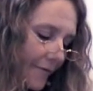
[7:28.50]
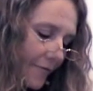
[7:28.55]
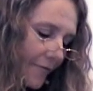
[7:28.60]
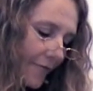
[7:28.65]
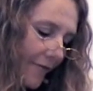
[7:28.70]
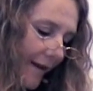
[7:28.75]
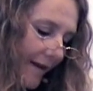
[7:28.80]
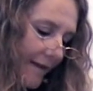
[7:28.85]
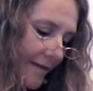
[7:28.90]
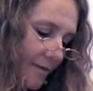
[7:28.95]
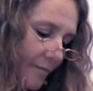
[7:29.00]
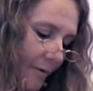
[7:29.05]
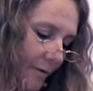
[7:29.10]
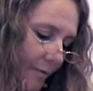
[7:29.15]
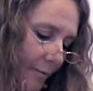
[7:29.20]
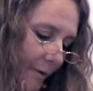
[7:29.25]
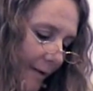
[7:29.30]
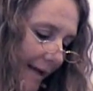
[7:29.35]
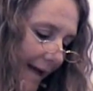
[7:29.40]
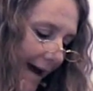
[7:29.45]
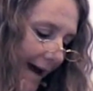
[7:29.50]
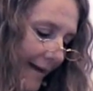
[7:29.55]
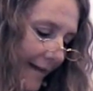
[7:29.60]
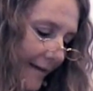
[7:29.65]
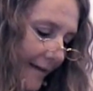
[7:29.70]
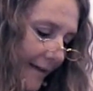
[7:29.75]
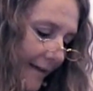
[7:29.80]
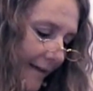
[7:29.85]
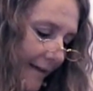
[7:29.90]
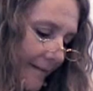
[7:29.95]
Faced with
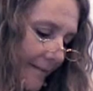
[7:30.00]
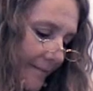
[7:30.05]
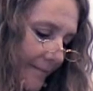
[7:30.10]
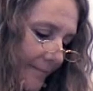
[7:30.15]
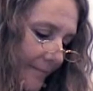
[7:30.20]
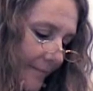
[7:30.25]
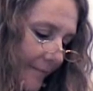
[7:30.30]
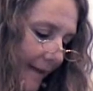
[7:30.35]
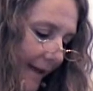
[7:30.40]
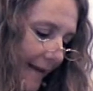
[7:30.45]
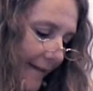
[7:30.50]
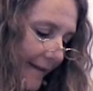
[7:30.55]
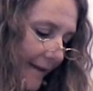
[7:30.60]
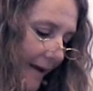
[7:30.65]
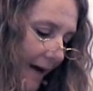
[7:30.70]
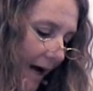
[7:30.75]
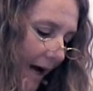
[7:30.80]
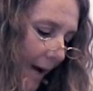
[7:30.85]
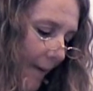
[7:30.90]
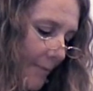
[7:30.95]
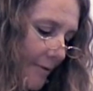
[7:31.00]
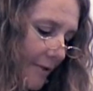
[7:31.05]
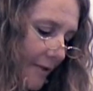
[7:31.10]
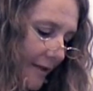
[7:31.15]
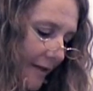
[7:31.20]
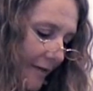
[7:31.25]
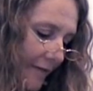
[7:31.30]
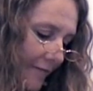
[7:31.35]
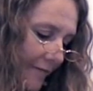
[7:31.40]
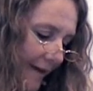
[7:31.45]
reality and the option
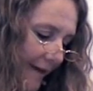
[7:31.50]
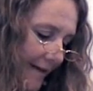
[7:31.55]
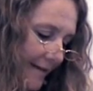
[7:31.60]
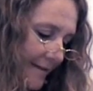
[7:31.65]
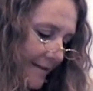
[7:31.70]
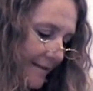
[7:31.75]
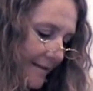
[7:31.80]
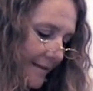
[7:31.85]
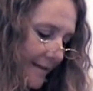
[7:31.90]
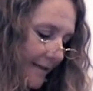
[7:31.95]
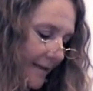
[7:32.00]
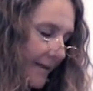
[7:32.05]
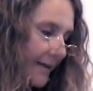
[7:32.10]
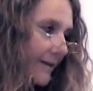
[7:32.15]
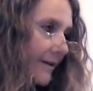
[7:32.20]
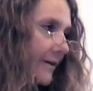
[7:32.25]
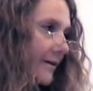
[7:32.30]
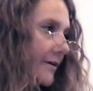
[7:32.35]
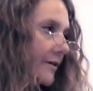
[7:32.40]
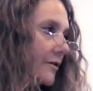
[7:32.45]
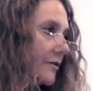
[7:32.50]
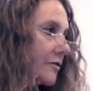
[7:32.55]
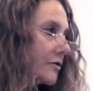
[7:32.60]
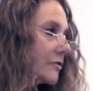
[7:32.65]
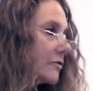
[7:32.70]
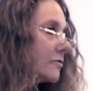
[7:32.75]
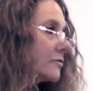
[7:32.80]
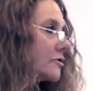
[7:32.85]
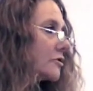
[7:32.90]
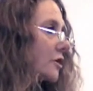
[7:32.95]
of fantasy,
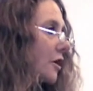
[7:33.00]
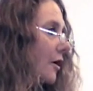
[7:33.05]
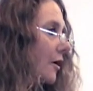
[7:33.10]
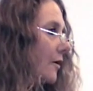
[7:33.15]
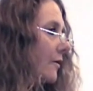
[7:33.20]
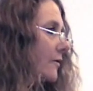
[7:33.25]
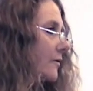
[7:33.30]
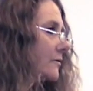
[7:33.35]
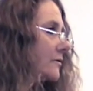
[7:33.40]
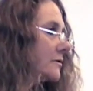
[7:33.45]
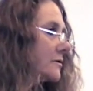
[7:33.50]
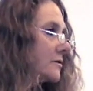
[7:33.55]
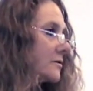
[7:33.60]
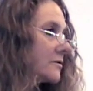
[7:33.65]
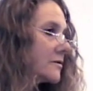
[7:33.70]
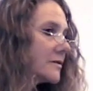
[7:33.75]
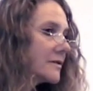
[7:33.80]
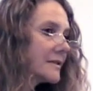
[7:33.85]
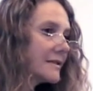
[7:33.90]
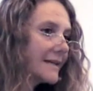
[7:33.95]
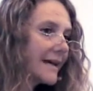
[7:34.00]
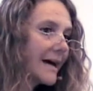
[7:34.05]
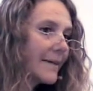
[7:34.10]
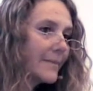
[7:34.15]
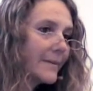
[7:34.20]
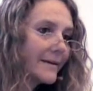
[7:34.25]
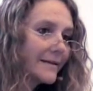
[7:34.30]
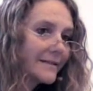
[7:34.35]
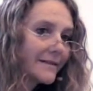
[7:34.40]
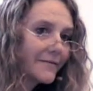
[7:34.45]
you chose to
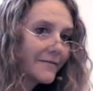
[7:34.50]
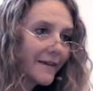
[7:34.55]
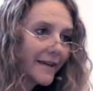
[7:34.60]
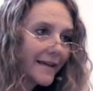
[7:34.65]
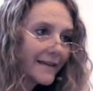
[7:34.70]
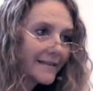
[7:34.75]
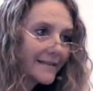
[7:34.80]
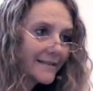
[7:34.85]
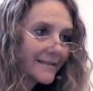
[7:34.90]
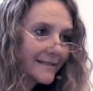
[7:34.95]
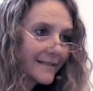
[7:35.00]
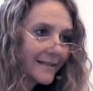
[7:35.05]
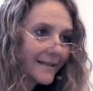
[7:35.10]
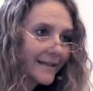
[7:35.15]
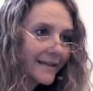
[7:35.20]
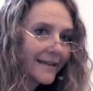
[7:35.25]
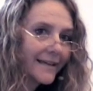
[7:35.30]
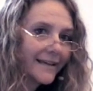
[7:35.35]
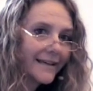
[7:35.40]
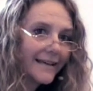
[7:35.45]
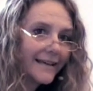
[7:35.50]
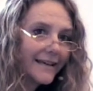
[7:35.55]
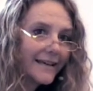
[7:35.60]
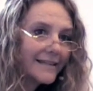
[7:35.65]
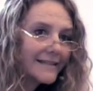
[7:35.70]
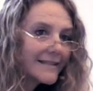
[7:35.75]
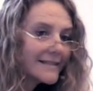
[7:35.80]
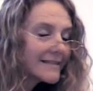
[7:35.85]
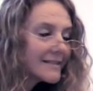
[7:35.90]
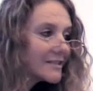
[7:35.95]
step into fantasy.
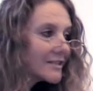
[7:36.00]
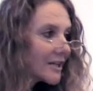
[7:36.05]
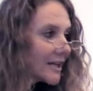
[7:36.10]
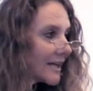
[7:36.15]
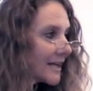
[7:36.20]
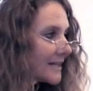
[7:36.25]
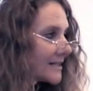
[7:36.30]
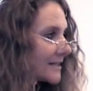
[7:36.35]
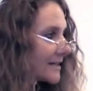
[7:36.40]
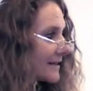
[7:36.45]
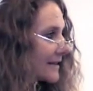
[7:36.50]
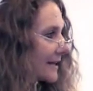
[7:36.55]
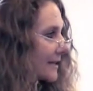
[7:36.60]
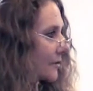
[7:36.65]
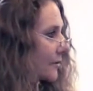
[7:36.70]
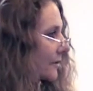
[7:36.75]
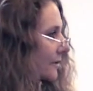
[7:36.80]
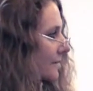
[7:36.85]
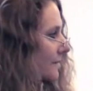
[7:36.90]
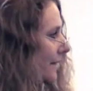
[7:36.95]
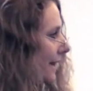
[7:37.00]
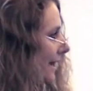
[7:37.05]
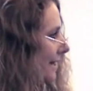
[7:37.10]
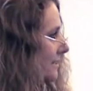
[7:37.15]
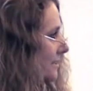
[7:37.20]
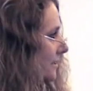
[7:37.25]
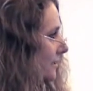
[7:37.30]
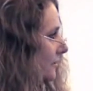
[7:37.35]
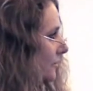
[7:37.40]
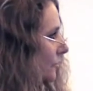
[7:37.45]
It doesn't change anything. You can
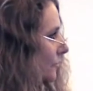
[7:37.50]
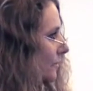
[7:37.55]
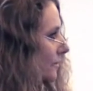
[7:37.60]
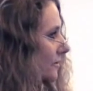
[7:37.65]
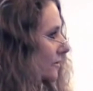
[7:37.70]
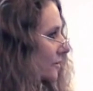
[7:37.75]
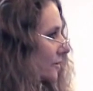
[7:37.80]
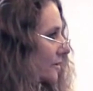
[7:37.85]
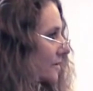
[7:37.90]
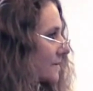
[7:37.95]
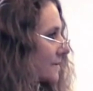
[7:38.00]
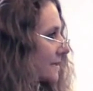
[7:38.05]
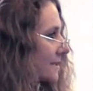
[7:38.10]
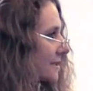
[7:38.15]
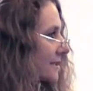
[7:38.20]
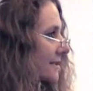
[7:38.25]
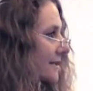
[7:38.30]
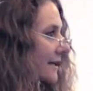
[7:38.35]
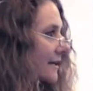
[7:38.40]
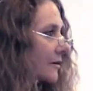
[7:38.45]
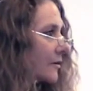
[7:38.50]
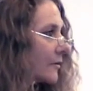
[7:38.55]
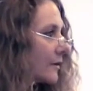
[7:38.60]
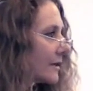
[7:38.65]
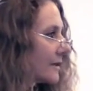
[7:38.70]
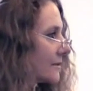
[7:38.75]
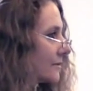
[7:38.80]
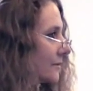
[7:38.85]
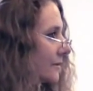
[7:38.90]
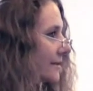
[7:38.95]
imagine in human terms, it's just like
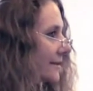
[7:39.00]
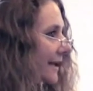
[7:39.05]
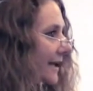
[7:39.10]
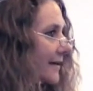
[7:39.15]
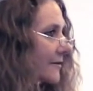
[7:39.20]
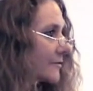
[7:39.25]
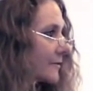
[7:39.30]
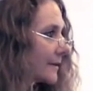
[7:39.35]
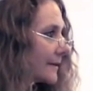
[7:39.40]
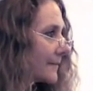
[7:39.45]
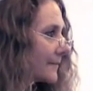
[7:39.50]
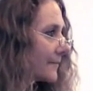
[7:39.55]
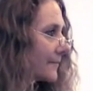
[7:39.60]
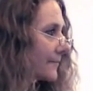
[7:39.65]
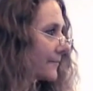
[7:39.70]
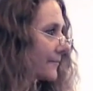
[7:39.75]
going into a daydream.